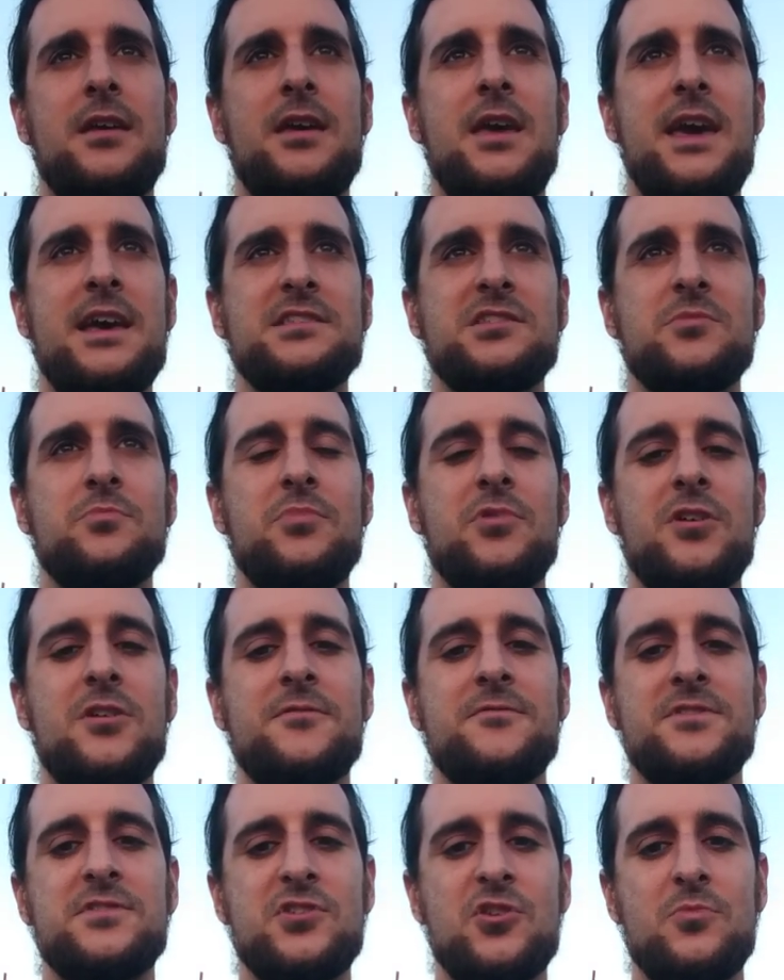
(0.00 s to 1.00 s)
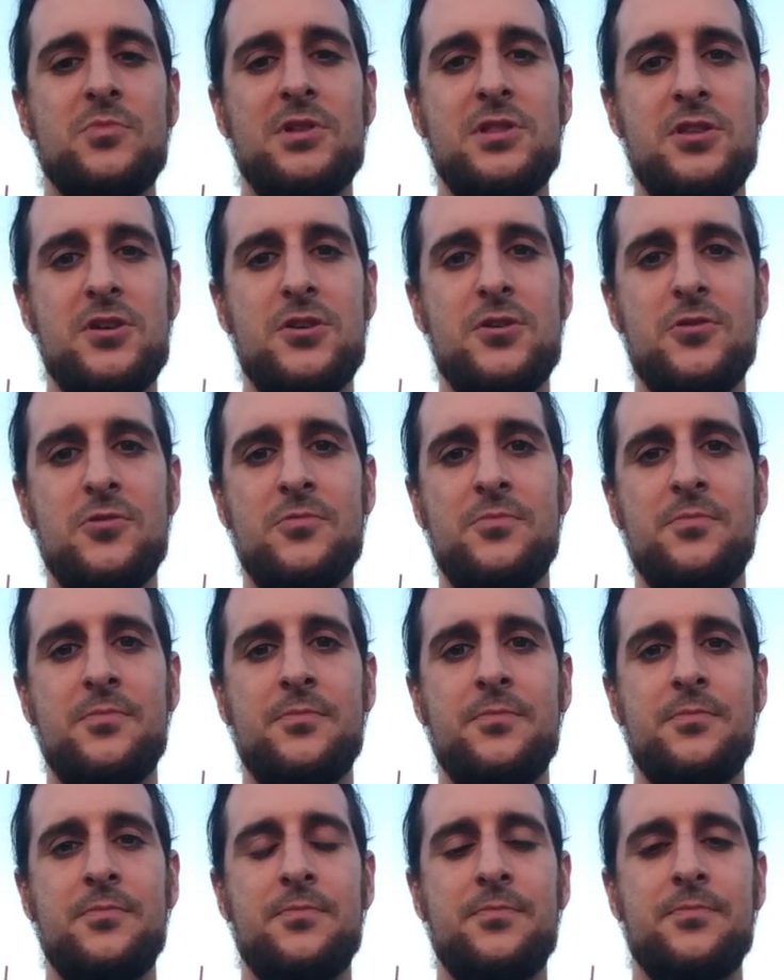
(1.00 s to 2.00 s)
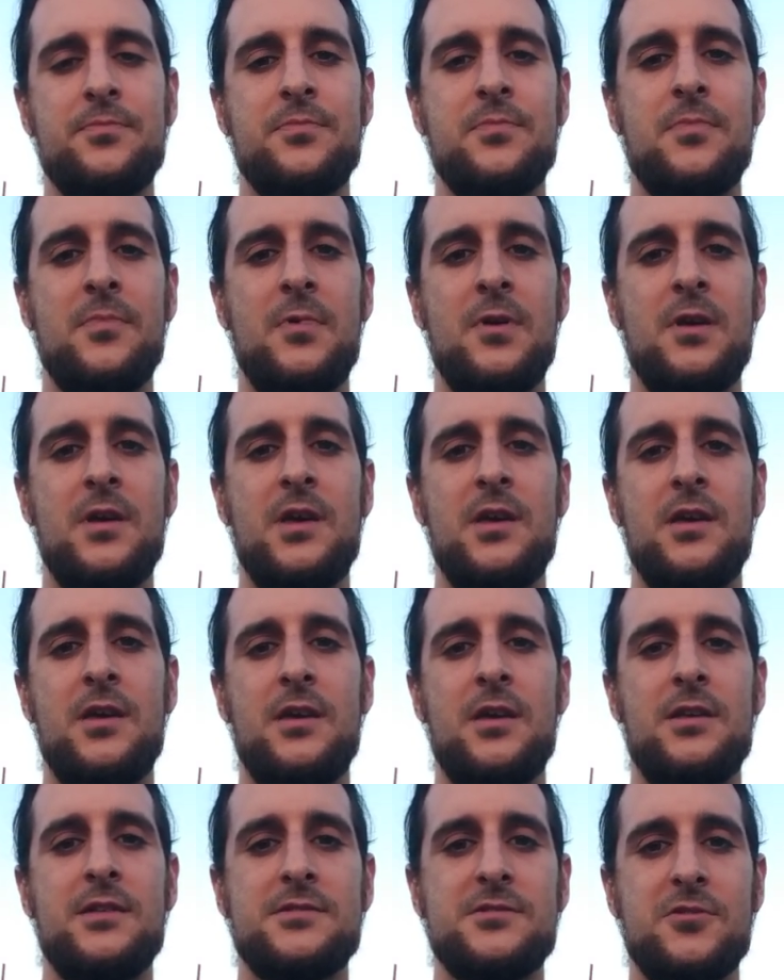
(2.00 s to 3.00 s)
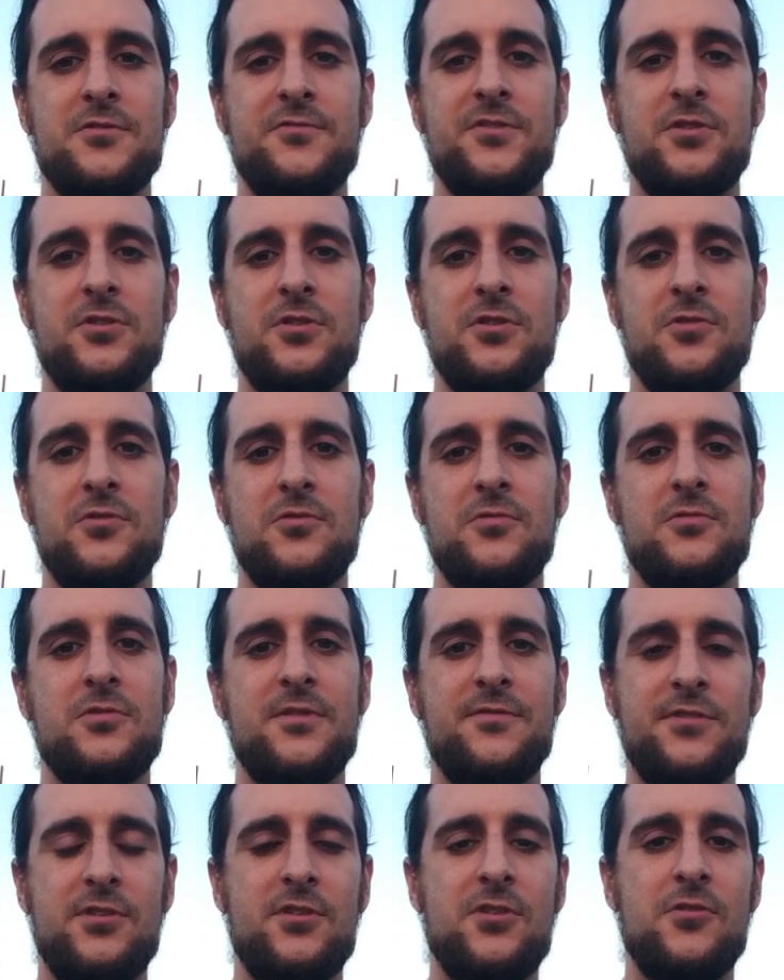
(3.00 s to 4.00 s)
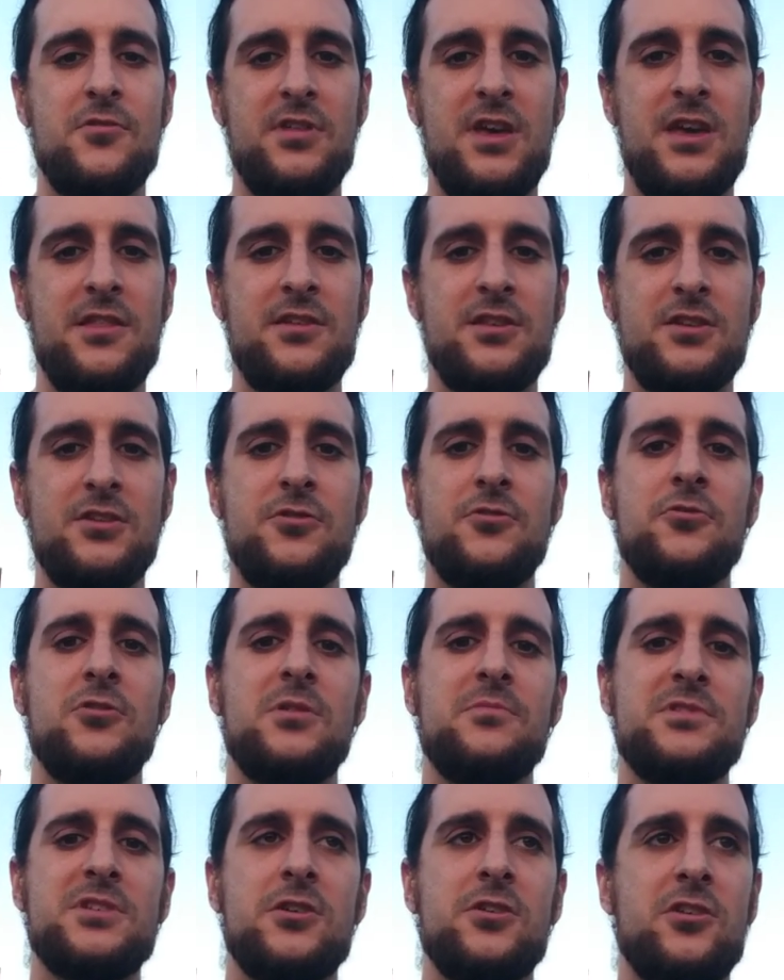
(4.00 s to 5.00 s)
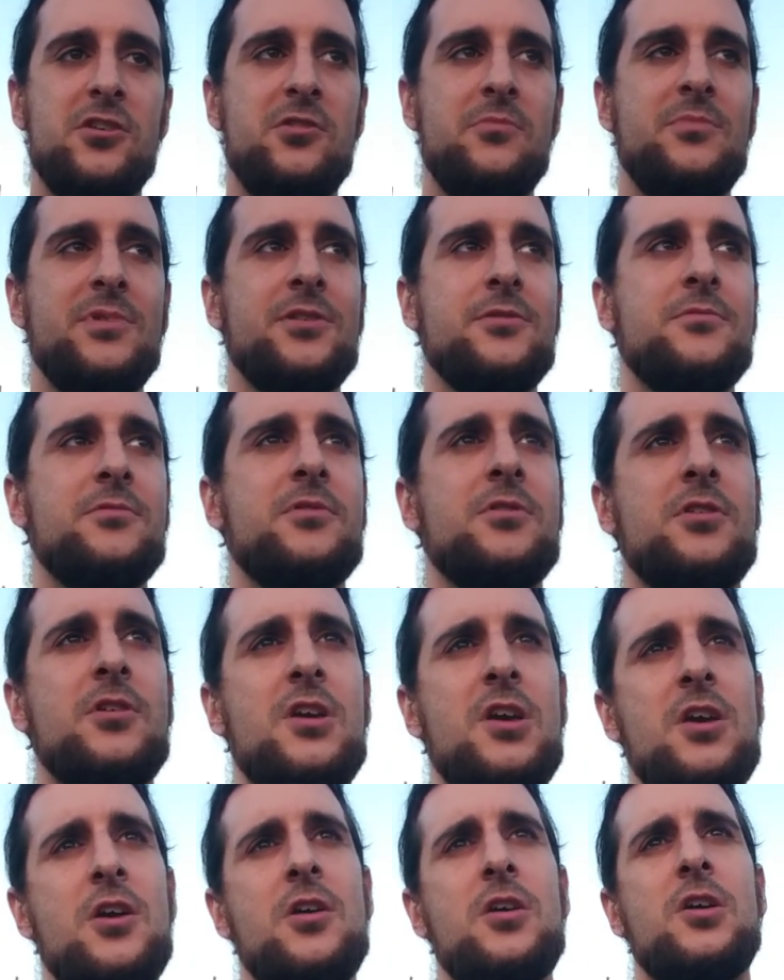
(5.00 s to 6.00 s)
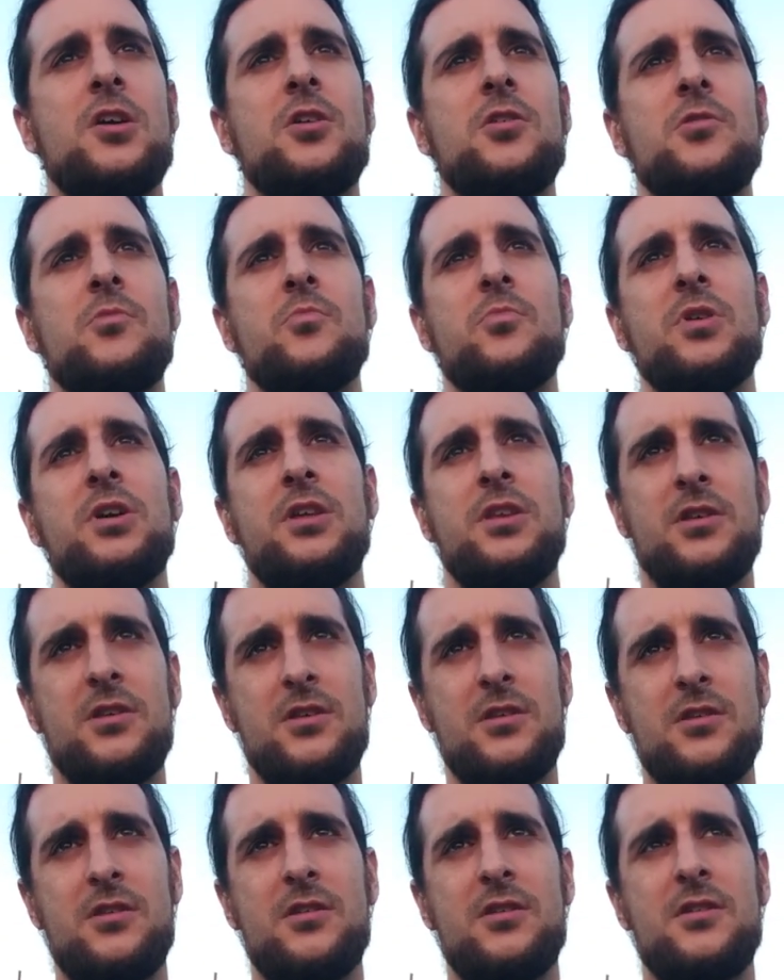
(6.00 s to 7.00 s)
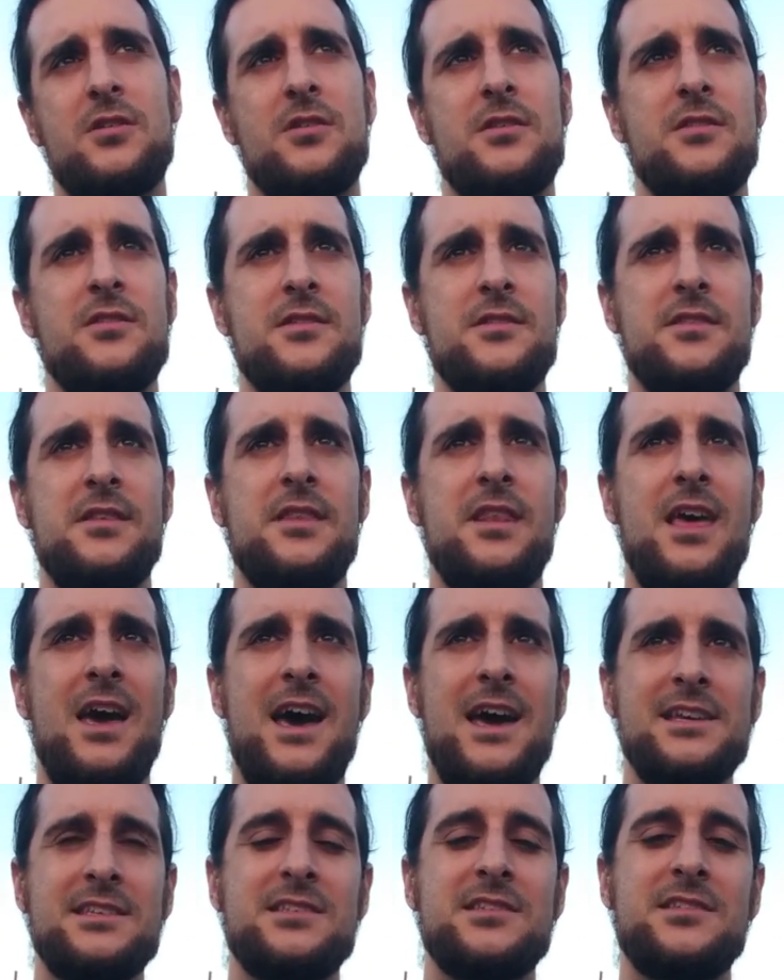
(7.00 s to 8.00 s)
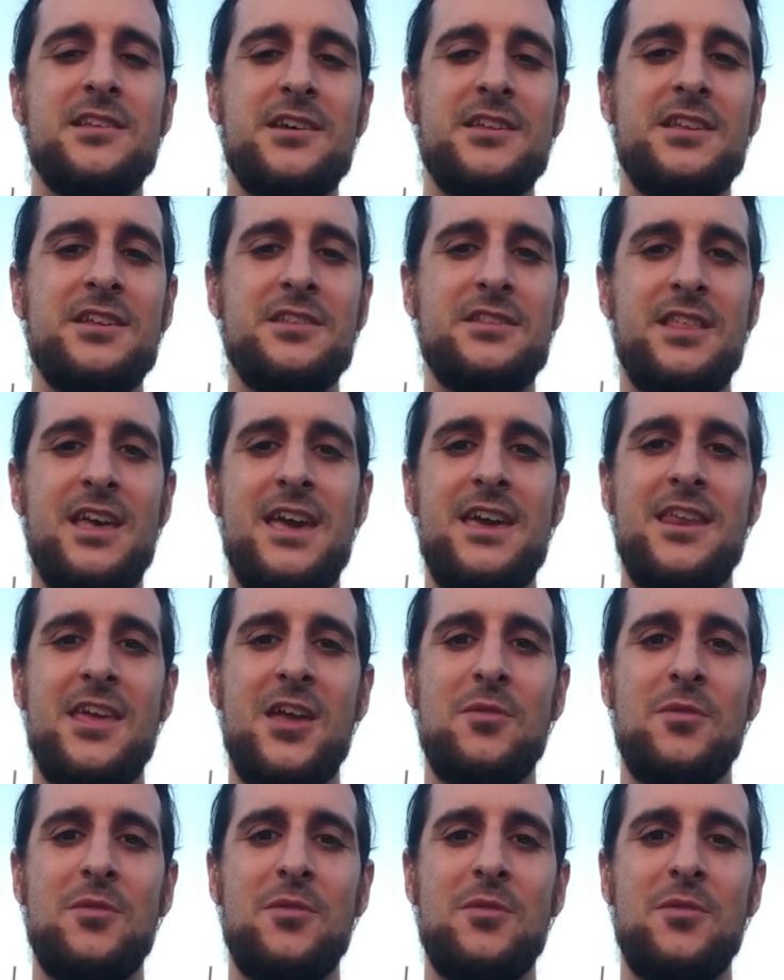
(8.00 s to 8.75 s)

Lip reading: as above, so below. So if you know that, then you know what I'm talking about. But I studied that